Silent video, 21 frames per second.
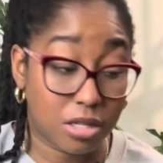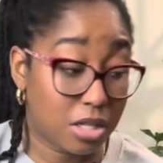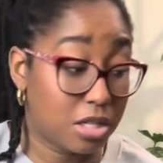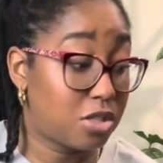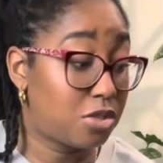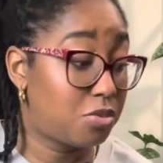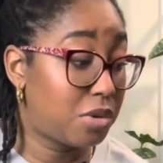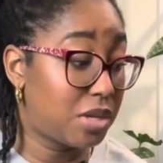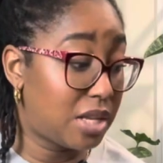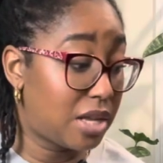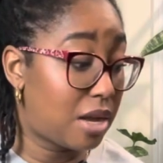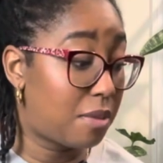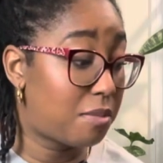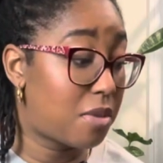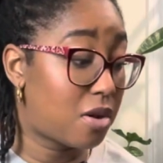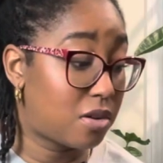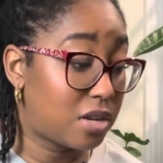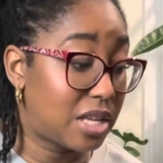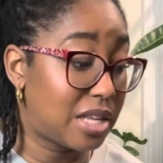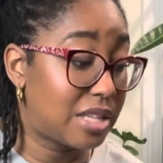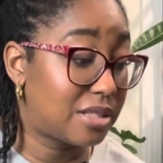It's really
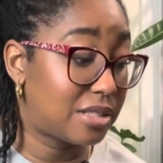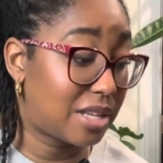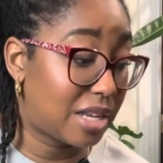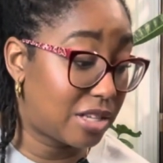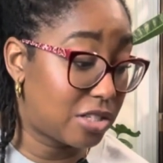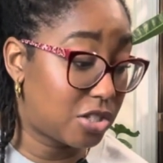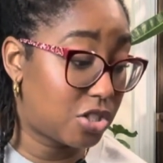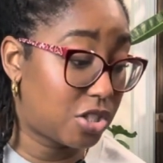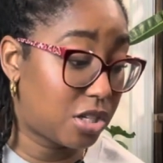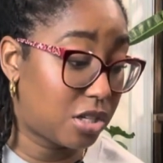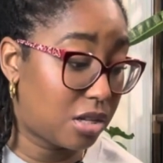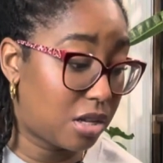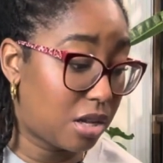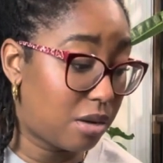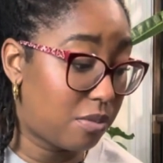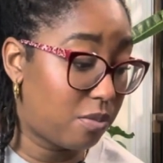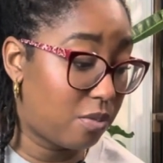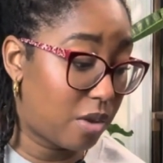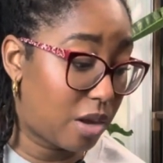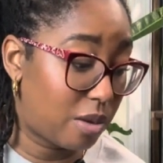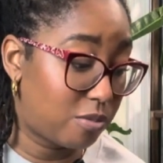about intention.
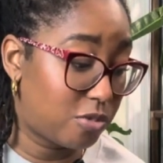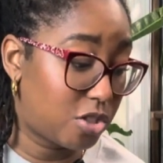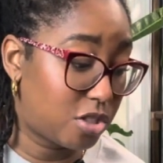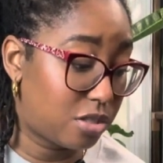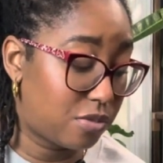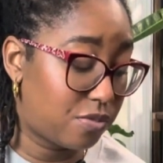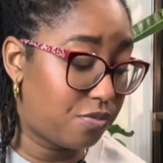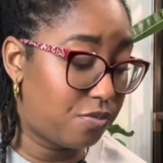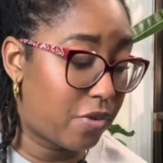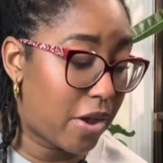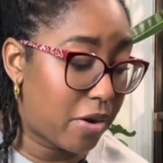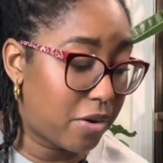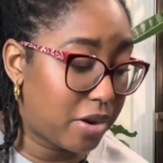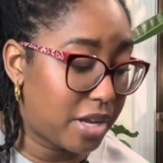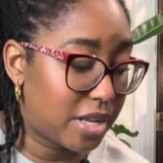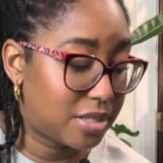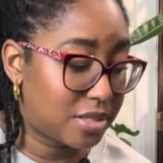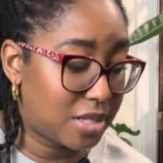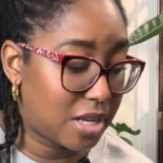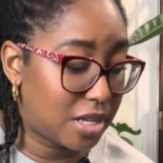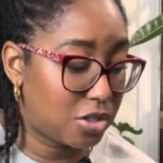I'm just very
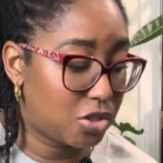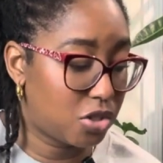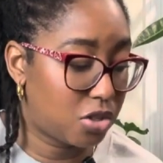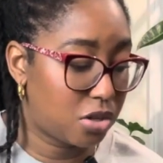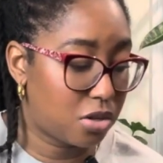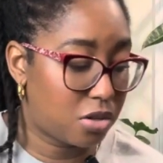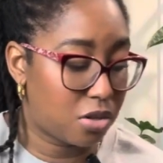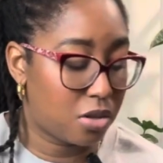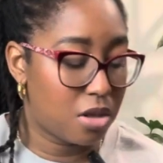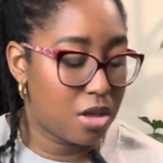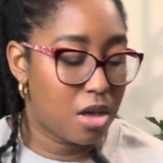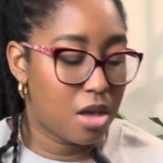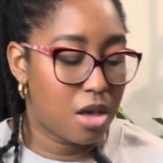intentional